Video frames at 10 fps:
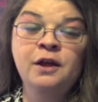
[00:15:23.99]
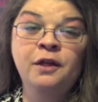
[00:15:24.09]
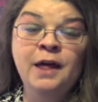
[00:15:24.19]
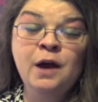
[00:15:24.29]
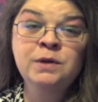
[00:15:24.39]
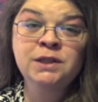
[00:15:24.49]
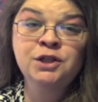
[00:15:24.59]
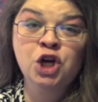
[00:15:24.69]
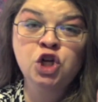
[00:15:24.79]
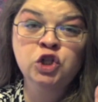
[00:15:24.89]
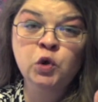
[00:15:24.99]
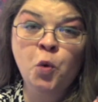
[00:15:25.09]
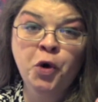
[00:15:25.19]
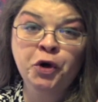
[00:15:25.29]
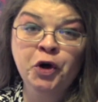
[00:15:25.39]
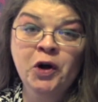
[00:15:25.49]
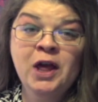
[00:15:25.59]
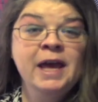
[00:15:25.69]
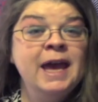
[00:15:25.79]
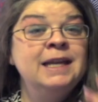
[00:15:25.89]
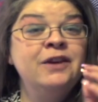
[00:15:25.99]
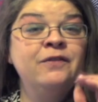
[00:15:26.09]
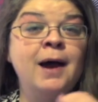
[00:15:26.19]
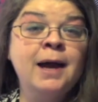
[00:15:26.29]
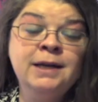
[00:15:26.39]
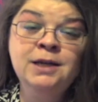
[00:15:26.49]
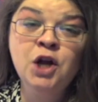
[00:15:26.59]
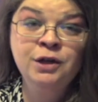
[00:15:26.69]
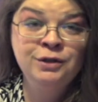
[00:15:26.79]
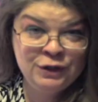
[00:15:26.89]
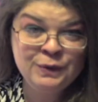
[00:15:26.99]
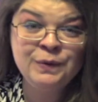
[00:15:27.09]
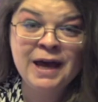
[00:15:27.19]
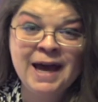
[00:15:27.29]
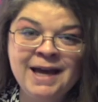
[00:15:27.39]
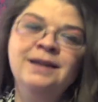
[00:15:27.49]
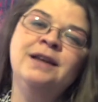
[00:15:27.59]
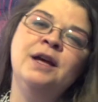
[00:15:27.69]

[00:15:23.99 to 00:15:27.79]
That was a judge's order. And if I did not do that,